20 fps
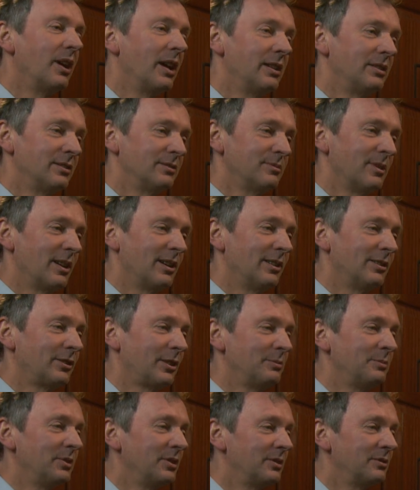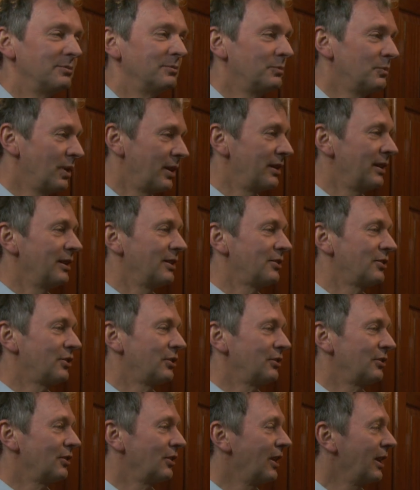in the world. I mean, we're
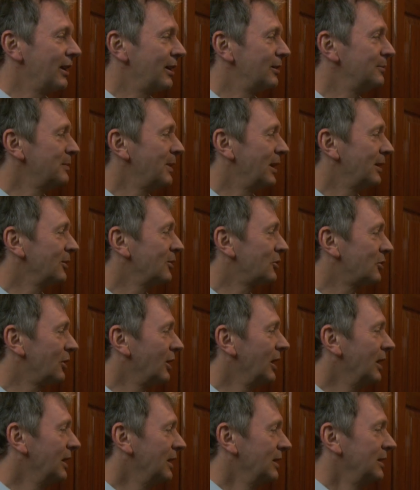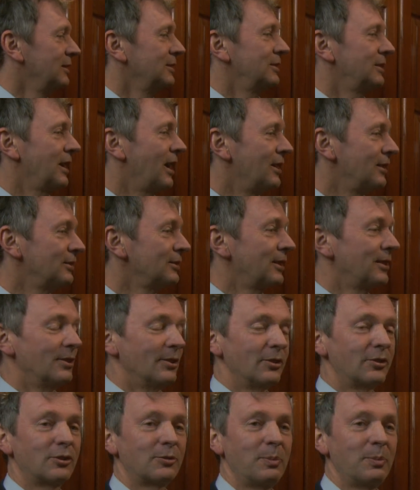here amongst countless